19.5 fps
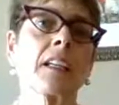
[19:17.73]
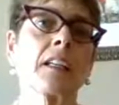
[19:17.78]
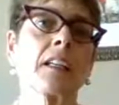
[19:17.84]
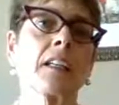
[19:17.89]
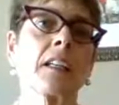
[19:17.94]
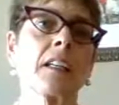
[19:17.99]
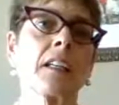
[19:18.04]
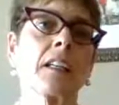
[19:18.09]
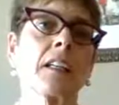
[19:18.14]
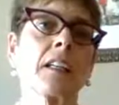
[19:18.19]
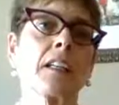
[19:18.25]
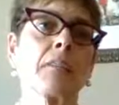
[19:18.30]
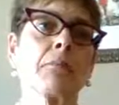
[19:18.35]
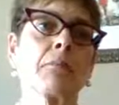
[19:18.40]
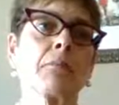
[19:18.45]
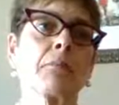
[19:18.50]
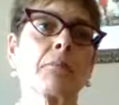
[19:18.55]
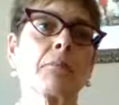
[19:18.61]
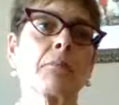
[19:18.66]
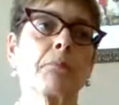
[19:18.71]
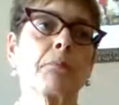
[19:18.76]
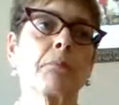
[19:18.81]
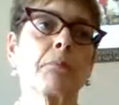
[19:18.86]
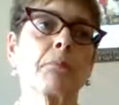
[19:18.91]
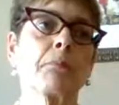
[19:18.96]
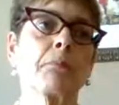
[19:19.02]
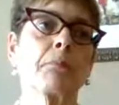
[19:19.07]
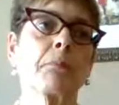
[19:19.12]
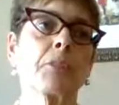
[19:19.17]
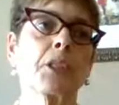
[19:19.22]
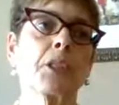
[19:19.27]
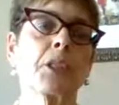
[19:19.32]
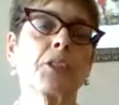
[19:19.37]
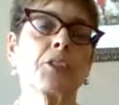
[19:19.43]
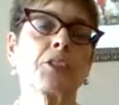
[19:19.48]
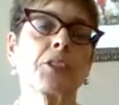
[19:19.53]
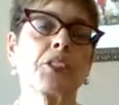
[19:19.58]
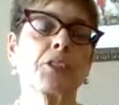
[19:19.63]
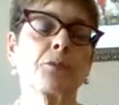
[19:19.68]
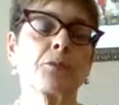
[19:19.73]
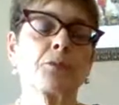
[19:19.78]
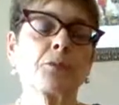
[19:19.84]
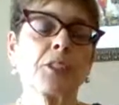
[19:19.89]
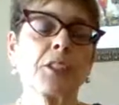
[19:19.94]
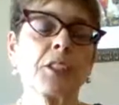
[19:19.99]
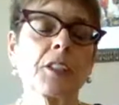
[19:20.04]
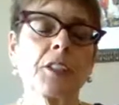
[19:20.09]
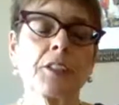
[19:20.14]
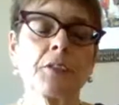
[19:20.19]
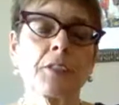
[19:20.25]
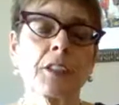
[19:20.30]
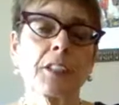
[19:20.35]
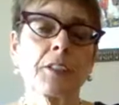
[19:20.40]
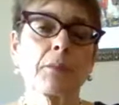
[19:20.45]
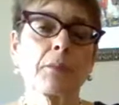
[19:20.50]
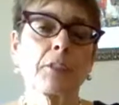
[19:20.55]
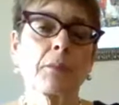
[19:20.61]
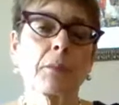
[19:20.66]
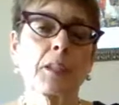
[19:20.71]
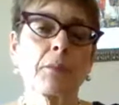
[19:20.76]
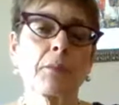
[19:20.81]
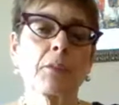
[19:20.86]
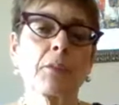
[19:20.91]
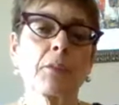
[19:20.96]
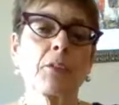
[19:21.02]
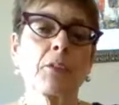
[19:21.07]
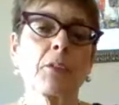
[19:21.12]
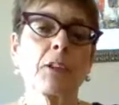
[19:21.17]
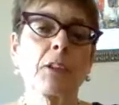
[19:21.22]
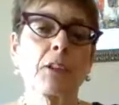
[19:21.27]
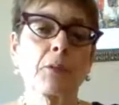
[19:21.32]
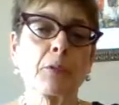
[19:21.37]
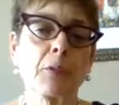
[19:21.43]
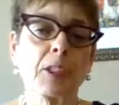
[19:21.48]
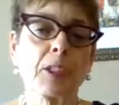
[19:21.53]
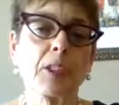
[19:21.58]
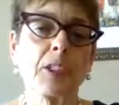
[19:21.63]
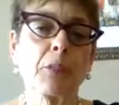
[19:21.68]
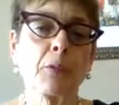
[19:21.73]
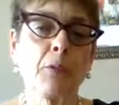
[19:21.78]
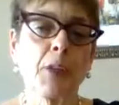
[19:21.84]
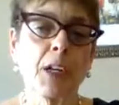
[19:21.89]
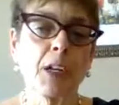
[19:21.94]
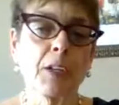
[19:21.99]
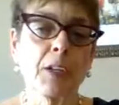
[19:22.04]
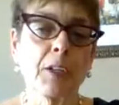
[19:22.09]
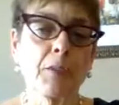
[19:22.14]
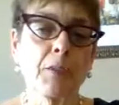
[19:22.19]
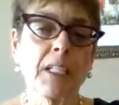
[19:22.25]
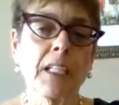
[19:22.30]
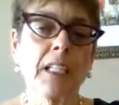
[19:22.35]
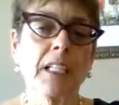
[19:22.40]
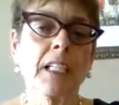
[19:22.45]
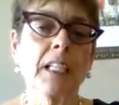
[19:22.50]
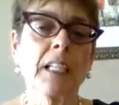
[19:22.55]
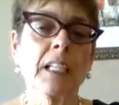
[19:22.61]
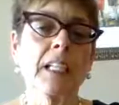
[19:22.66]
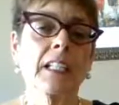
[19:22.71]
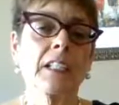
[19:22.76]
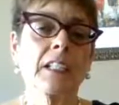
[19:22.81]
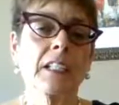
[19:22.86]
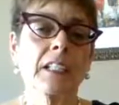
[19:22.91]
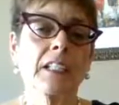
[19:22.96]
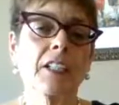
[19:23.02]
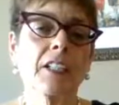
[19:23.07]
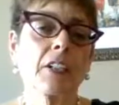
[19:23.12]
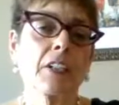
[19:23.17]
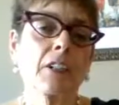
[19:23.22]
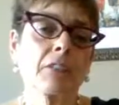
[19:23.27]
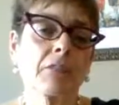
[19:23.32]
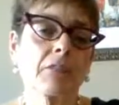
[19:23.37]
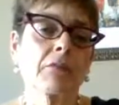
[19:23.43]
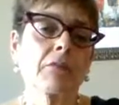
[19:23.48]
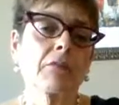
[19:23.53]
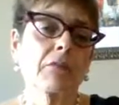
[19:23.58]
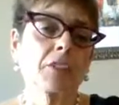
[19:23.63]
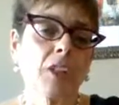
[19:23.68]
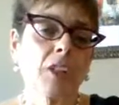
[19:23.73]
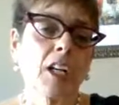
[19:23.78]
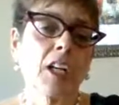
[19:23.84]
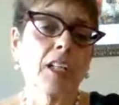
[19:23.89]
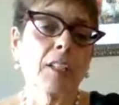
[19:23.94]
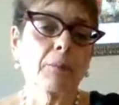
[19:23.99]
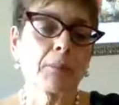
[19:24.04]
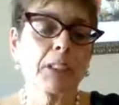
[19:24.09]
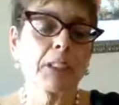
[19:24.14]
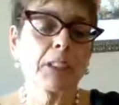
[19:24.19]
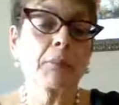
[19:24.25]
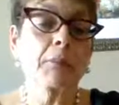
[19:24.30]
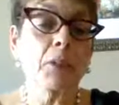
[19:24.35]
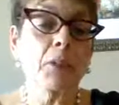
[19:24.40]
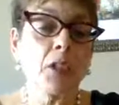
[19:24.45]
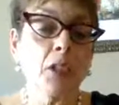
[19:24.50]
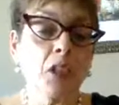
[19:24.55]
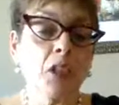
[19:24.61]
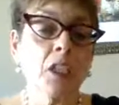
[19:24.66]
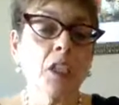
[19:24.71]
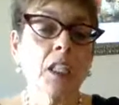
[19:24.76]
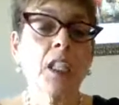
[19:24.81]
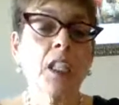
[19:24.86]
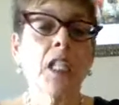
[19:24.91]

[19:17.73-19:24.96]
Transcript: that, she's really great with people who are really welcoming and, dog people.